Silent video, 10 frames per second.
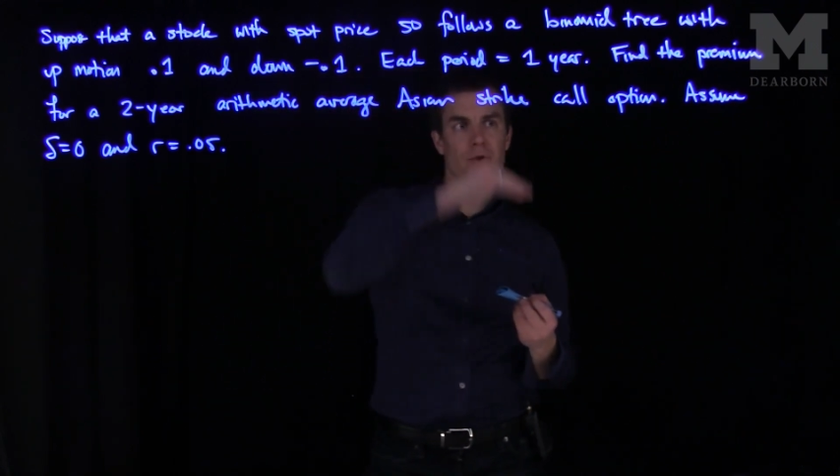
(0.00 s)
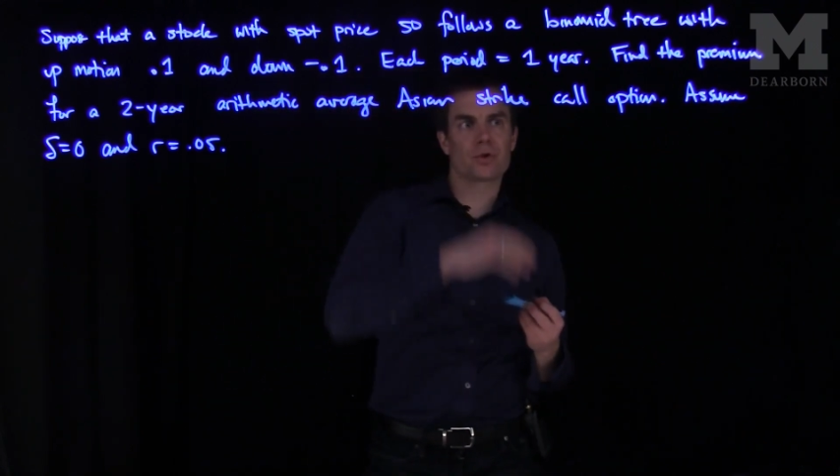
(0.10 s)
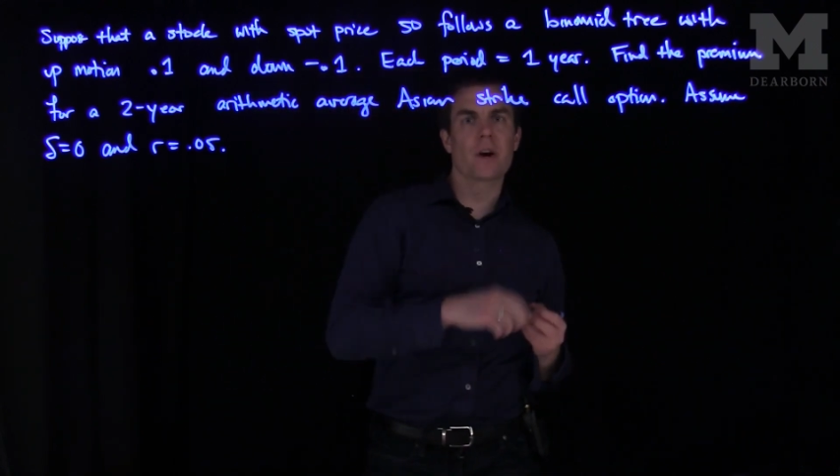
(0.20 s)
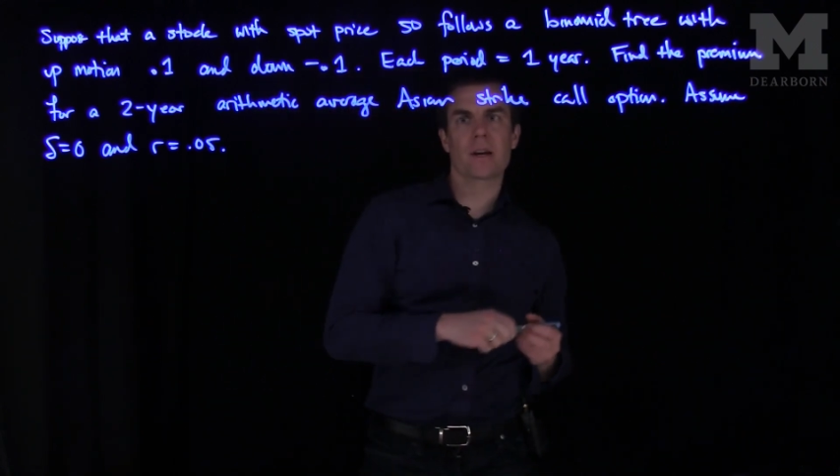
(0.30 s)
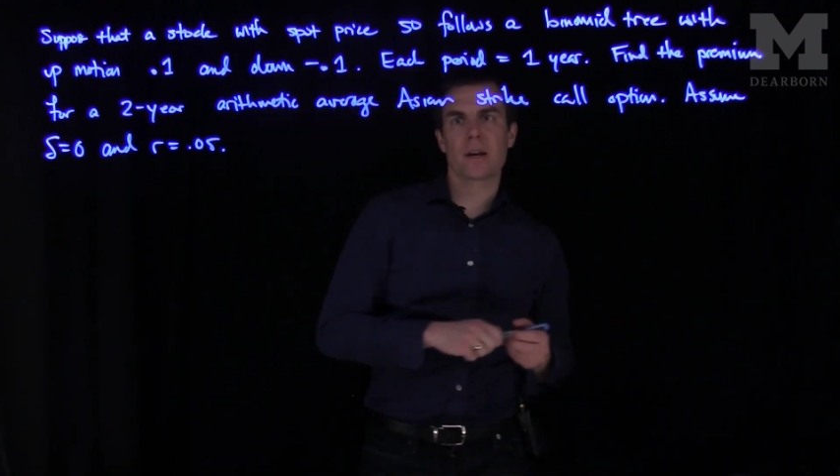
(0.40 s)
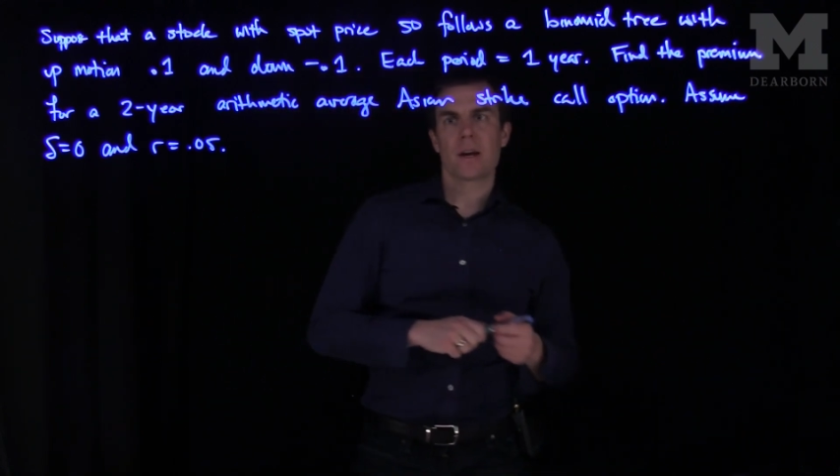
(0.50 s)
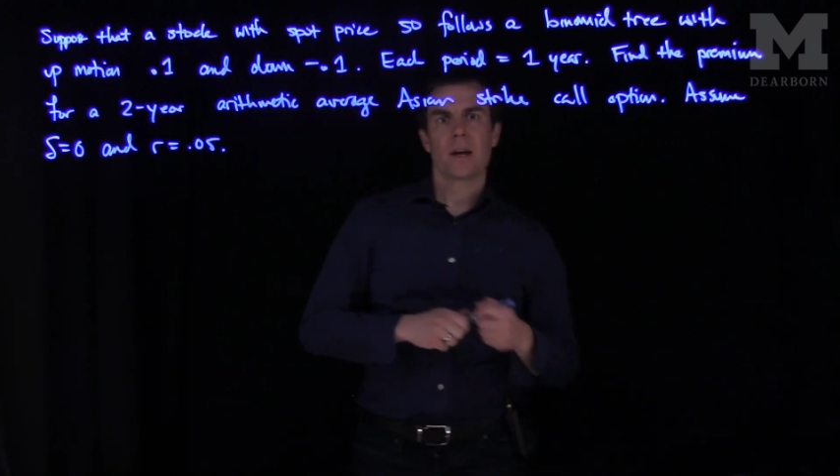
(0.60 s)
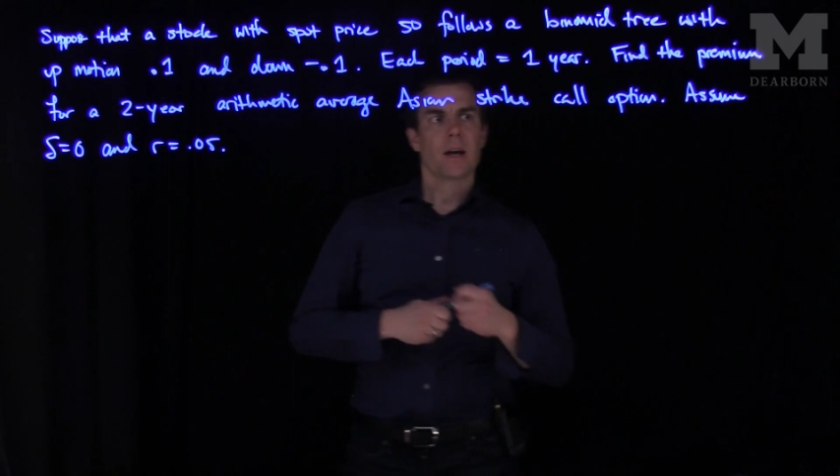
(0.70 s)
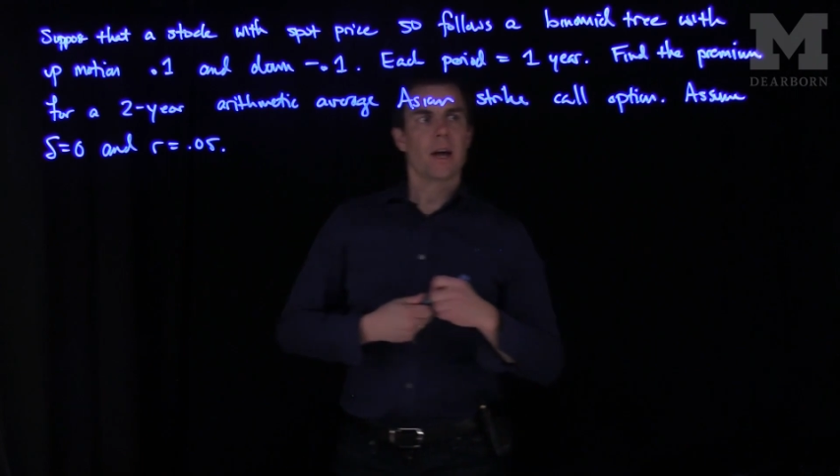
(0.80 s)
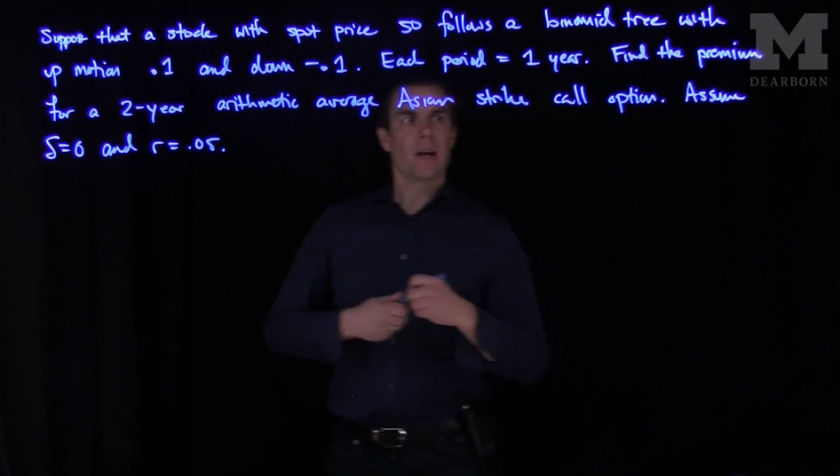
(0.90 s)
strike
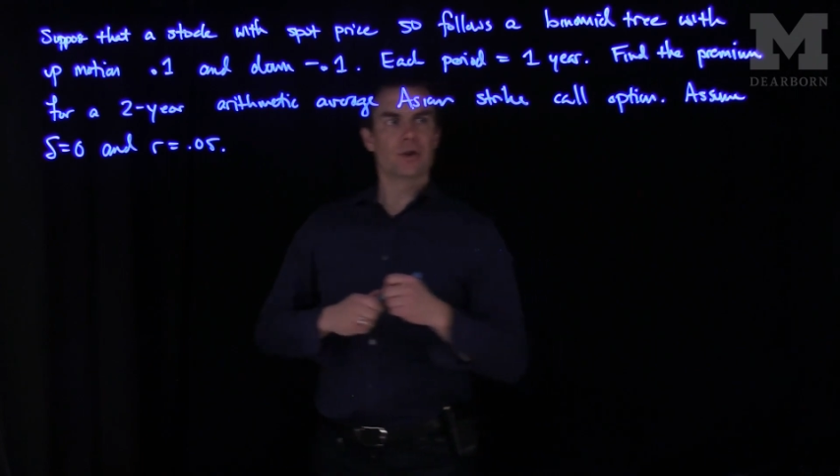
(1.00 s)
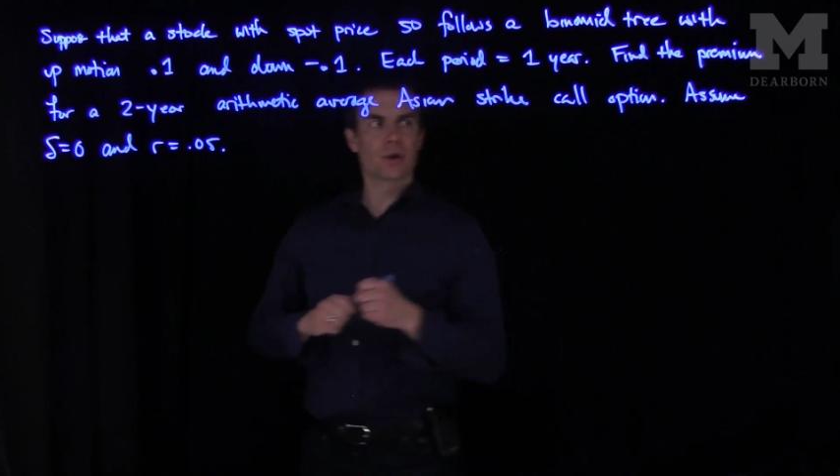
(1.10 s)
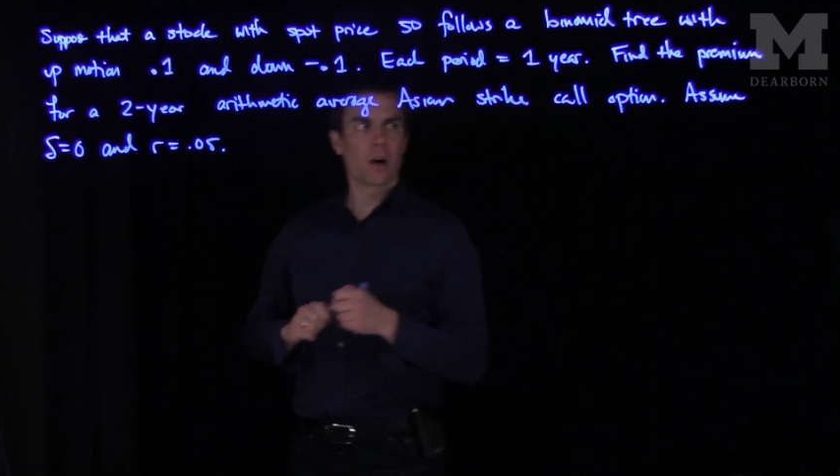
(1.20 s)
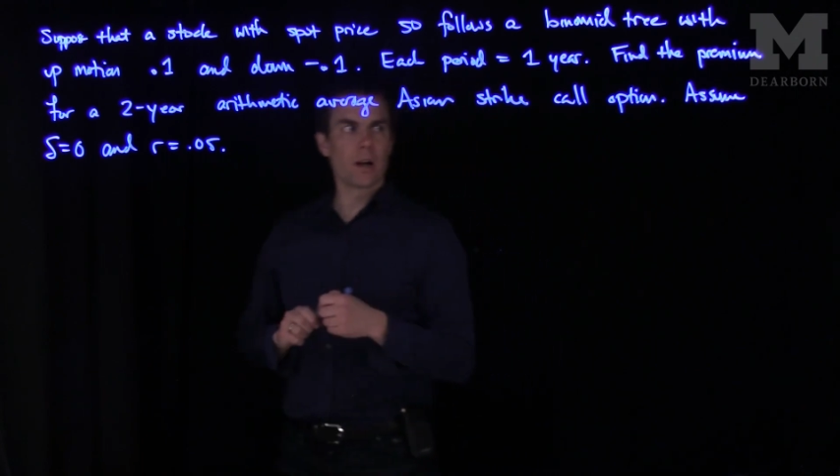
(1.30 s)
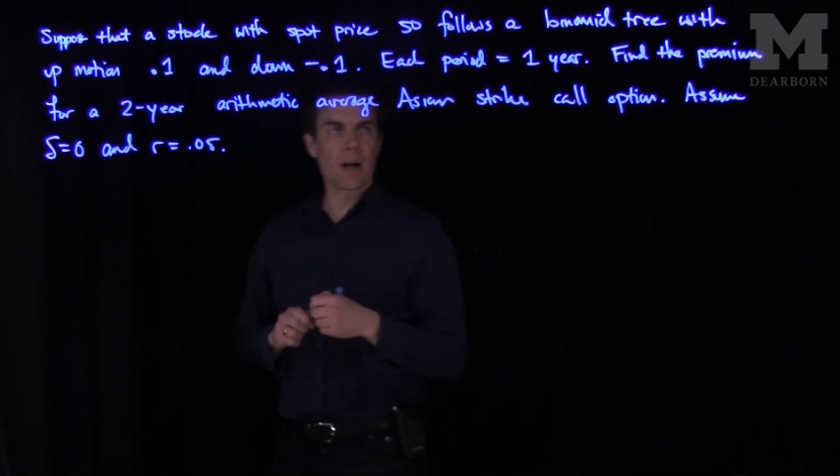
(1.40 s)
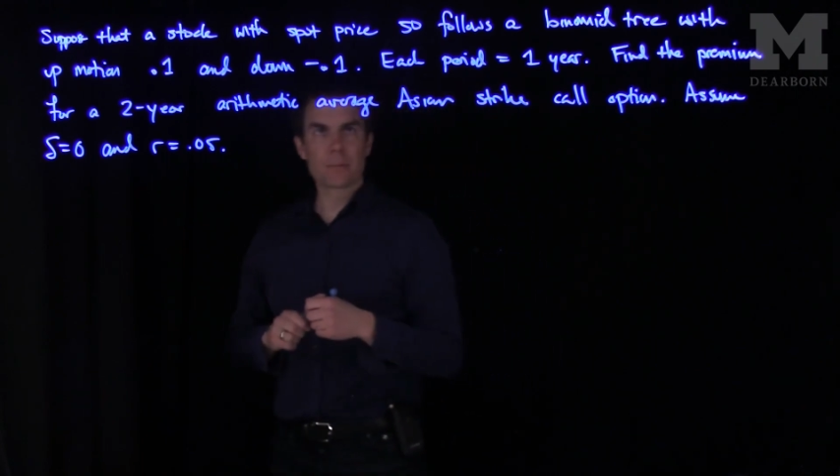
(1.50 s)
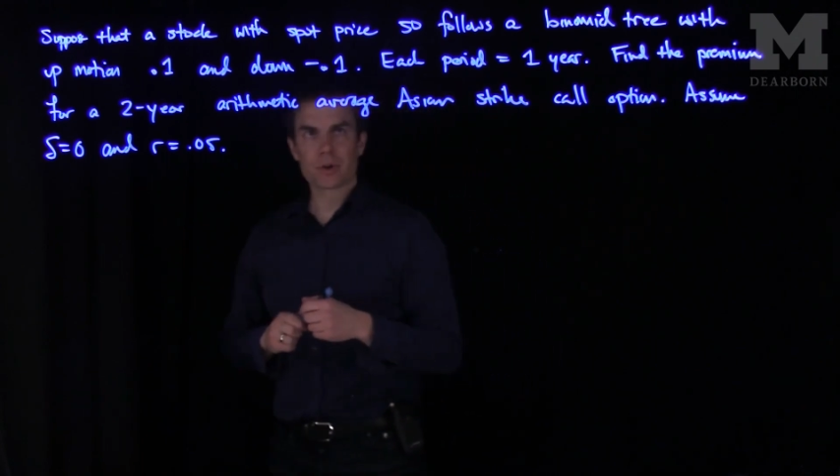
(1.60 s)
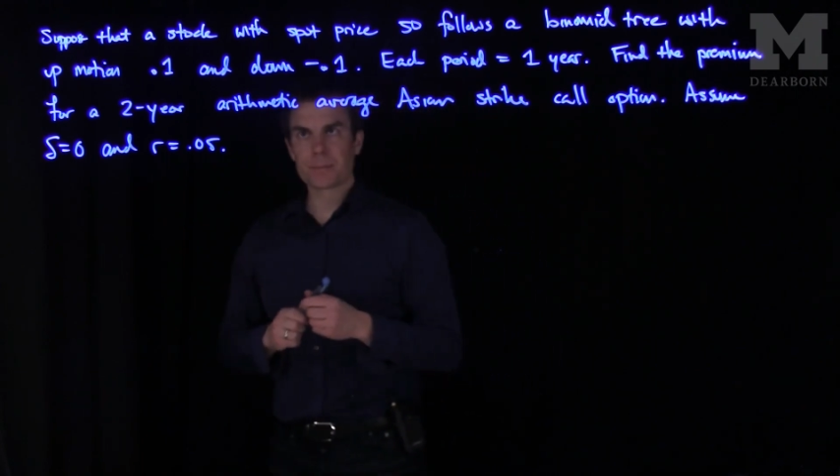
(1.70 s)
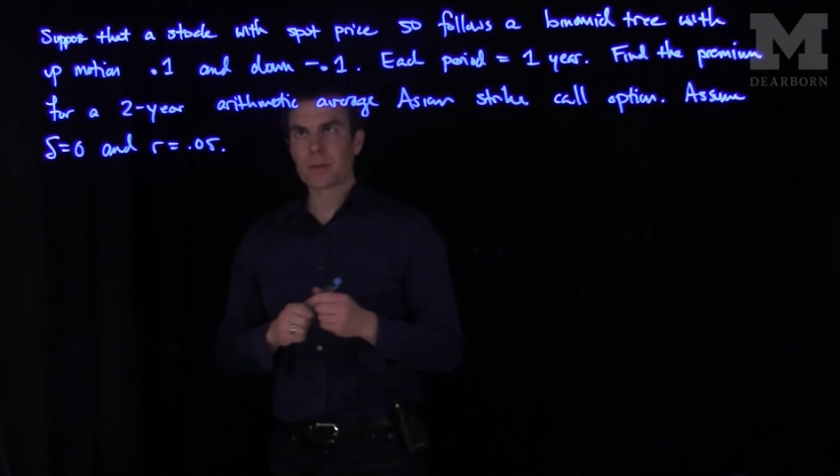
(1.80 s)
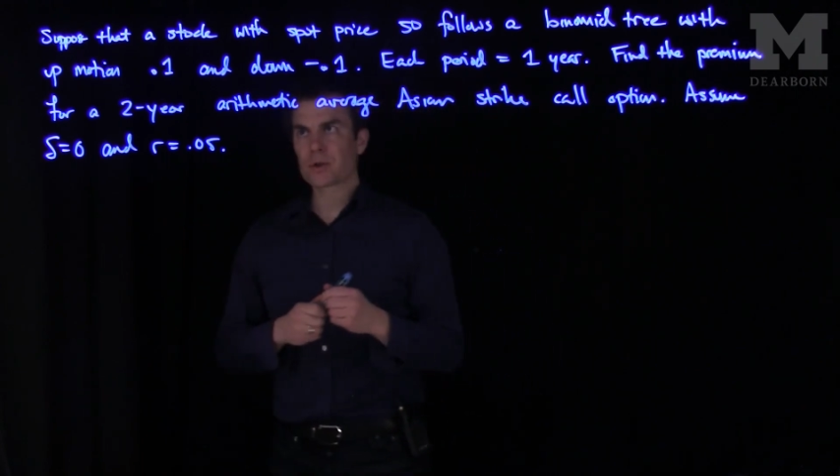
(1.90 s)
Asian call option.